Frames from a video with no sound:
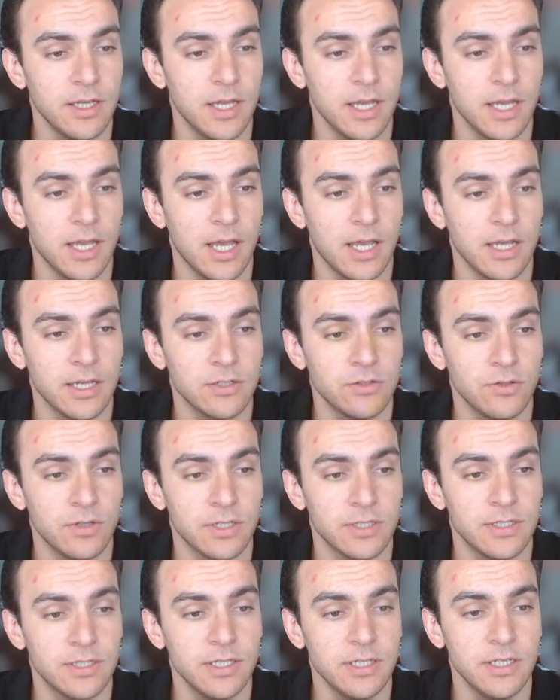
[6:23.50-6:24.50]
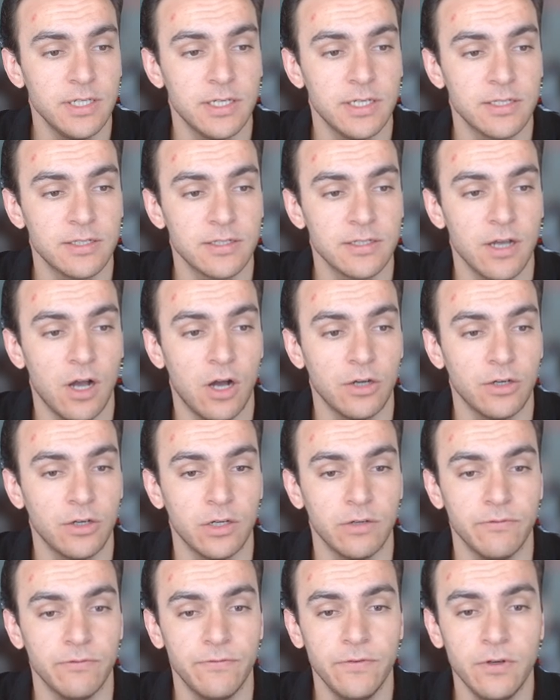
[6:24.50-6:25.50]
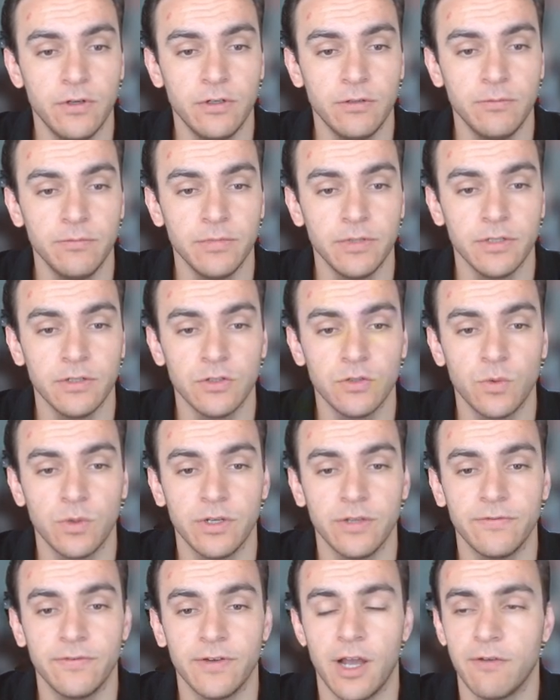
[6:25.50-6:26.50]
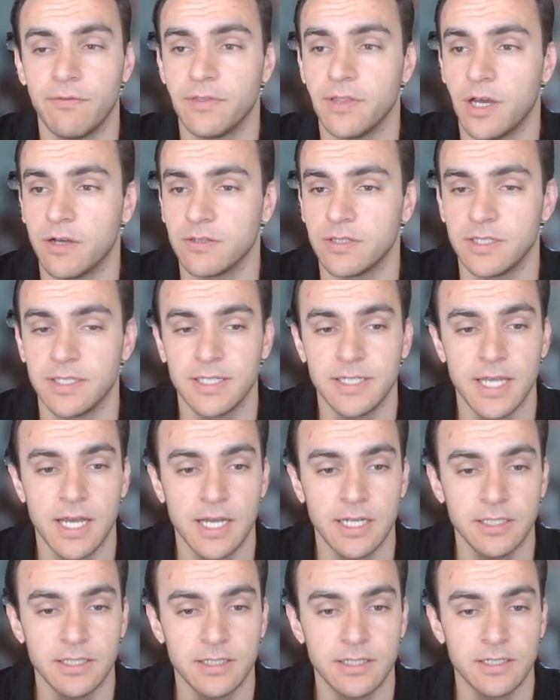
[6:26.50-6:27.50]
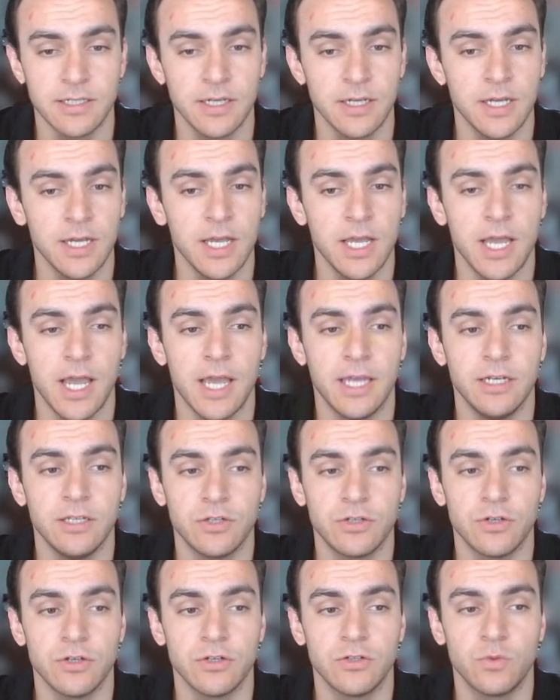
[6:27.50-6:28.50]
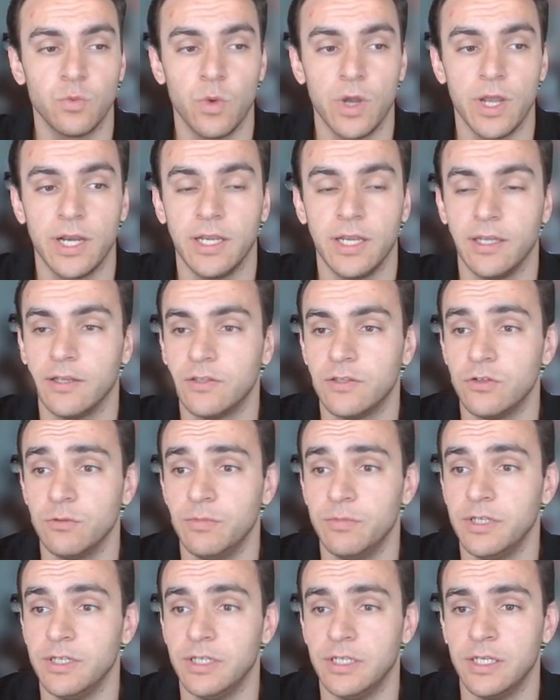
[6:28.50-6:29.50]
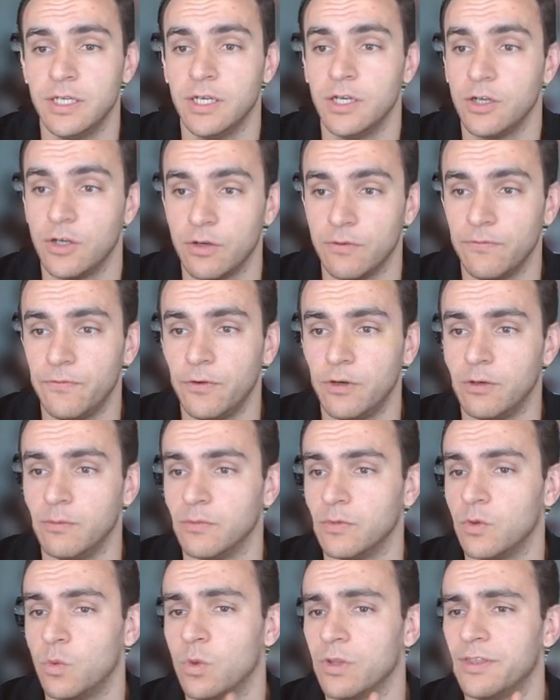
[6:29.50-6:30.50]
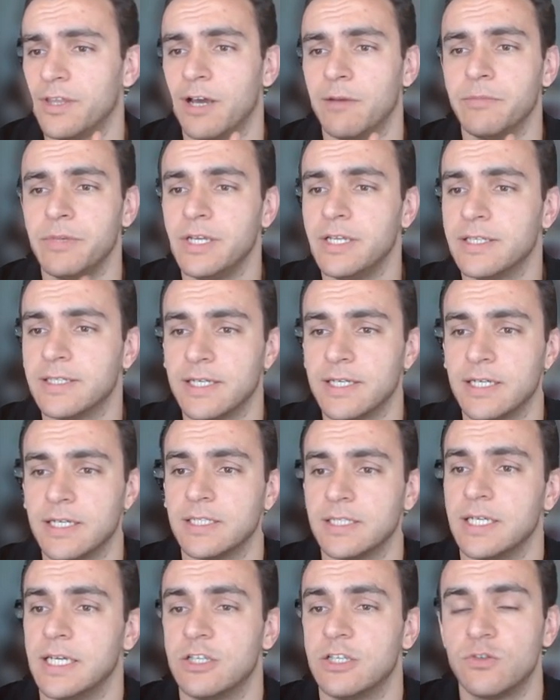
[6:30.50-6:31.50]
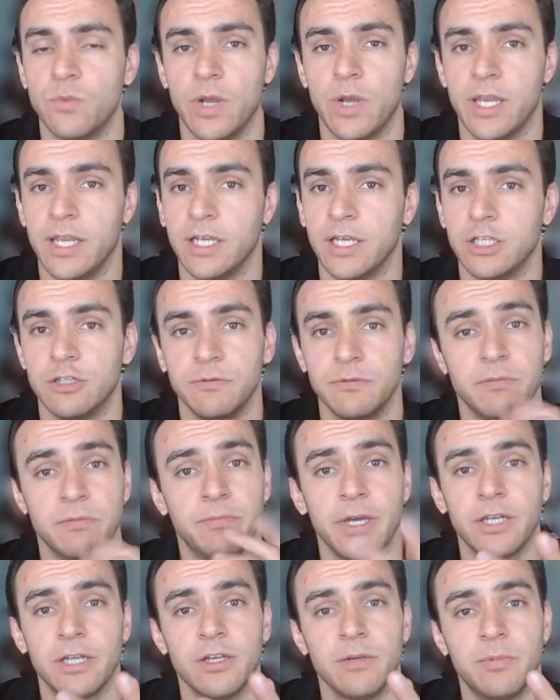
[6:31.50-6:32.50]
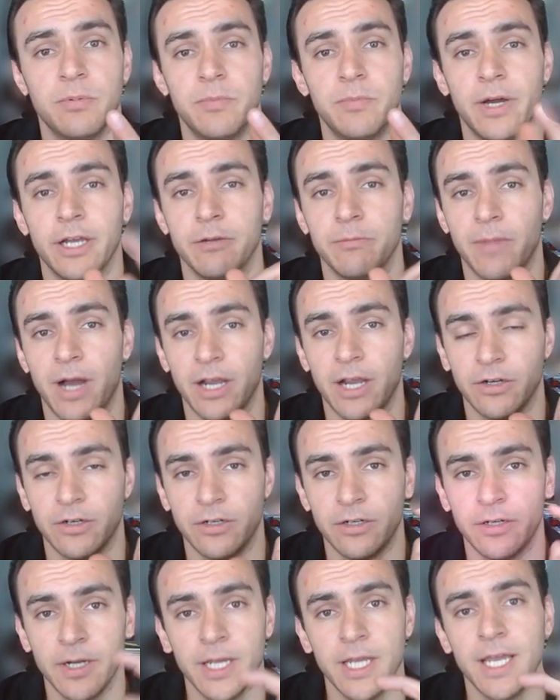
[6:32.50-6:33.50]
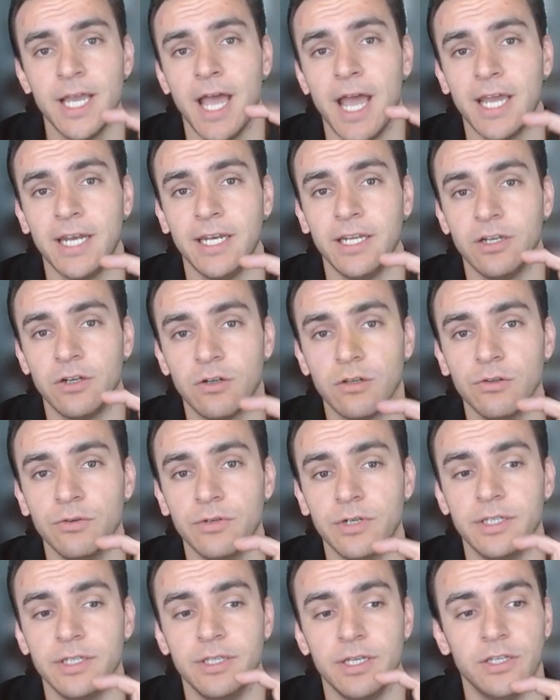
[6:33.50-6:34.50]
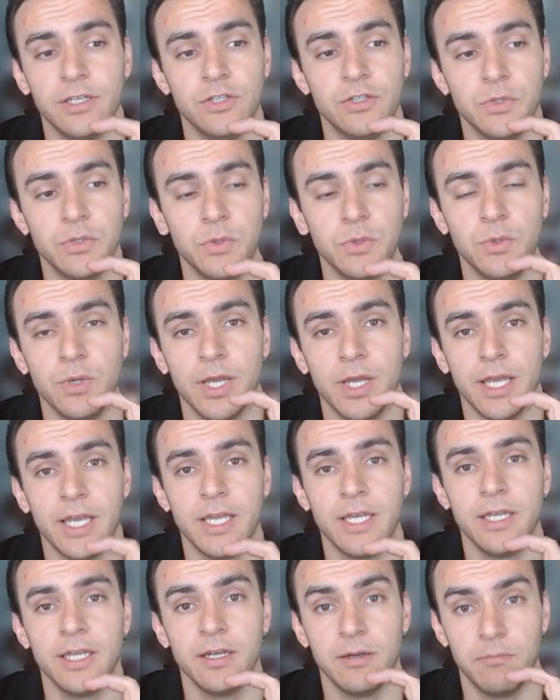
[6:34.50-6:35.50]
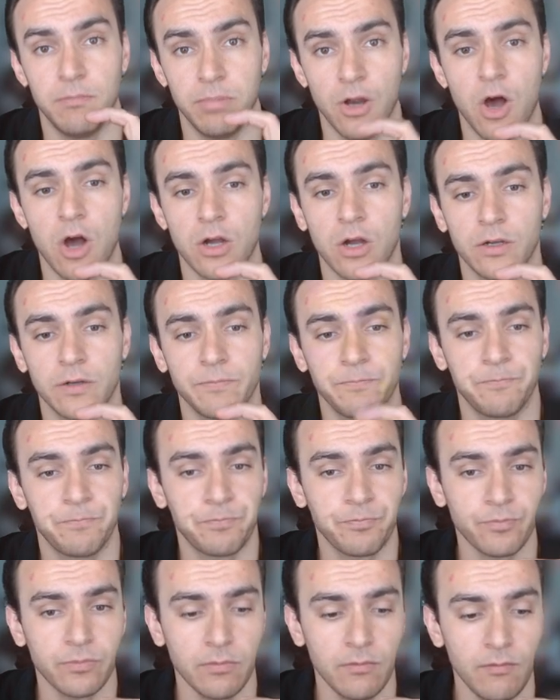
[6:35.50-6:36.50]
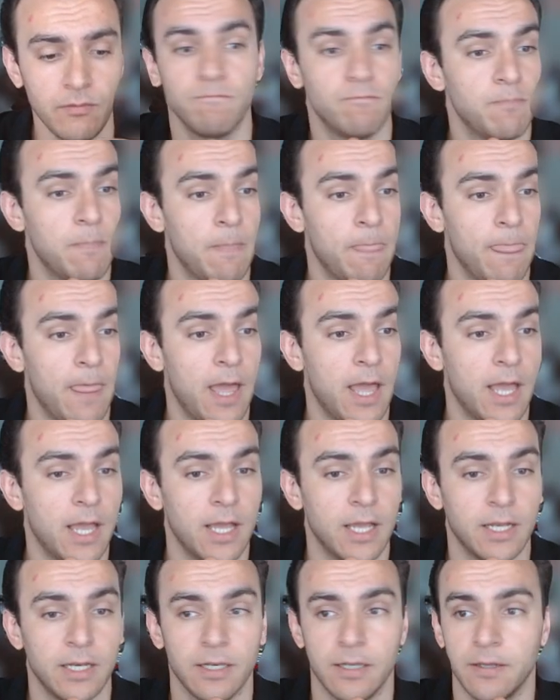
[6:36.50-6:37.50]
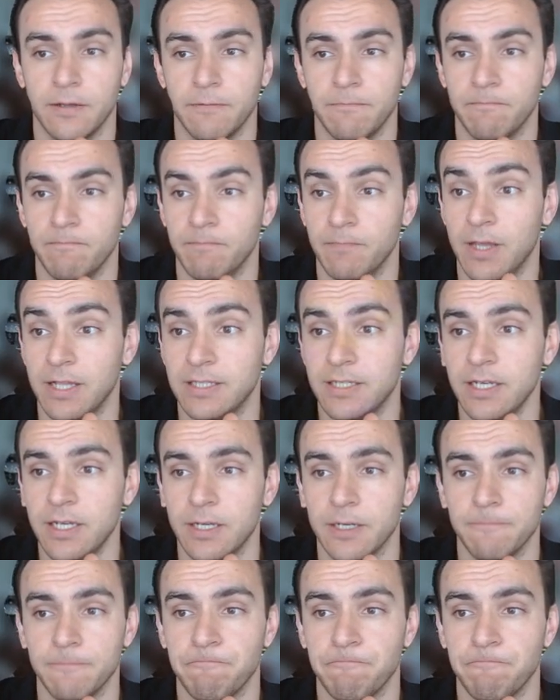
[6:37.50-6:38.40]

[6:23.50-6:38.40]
as you can see, is unconfirmed, 25,000 sats, and it's just waiting to be confirmed. What that means is it's waiting to be picked up by a miner and included into a block. And that's it.